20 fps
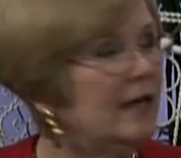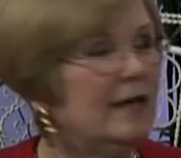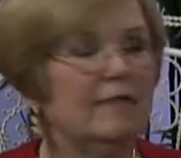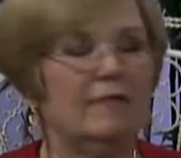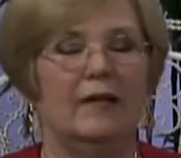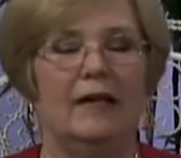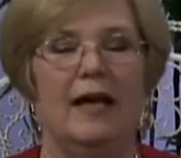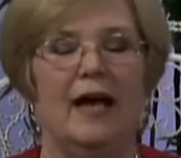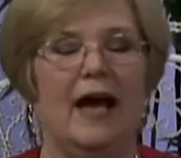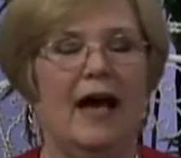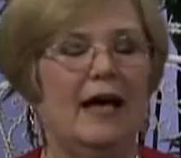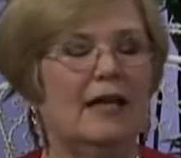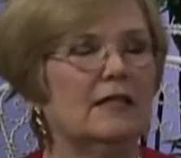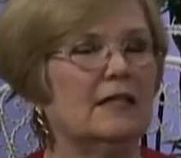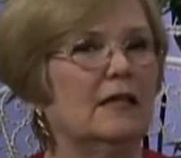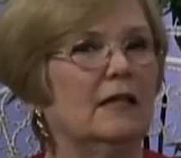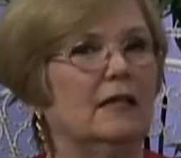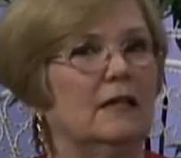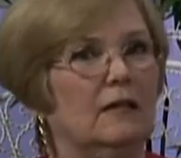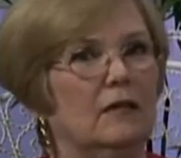have an
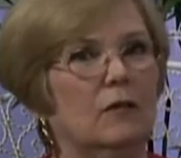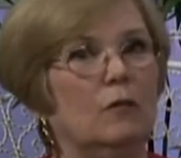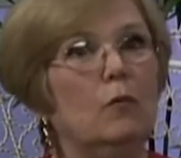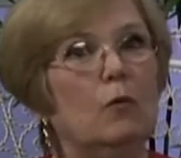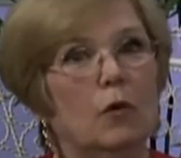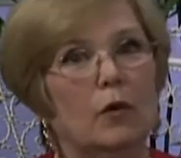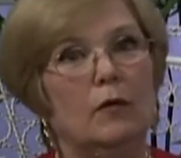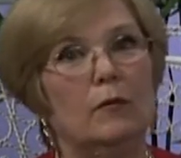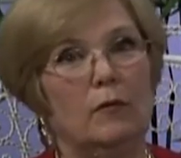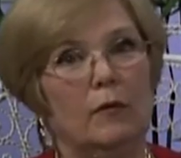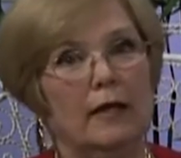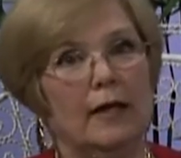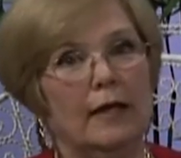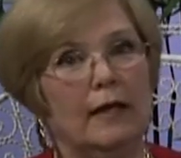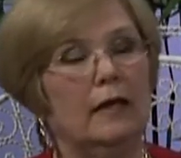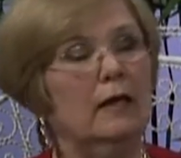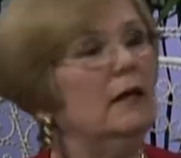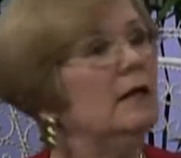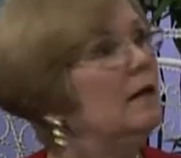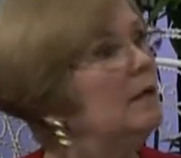excellent,
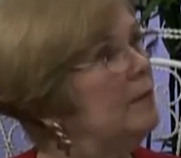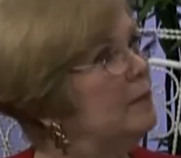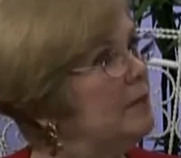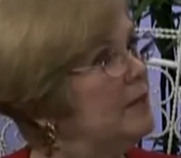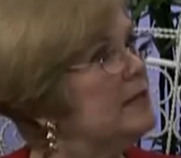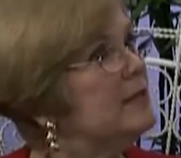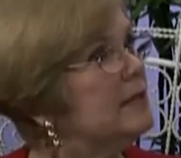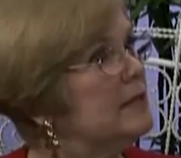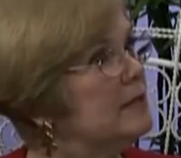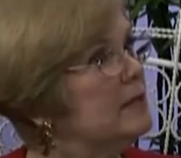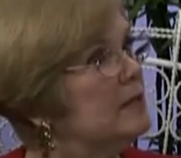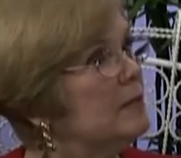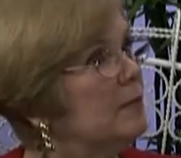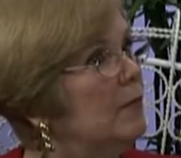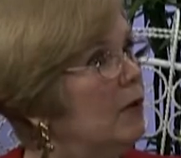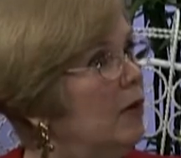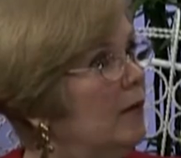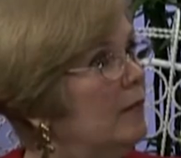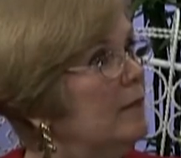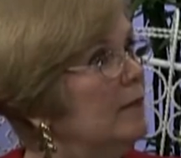award-winning business
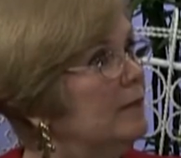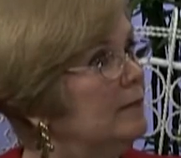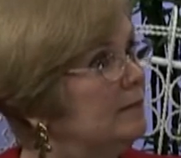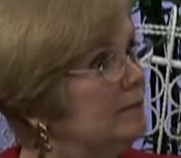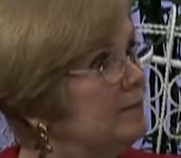department.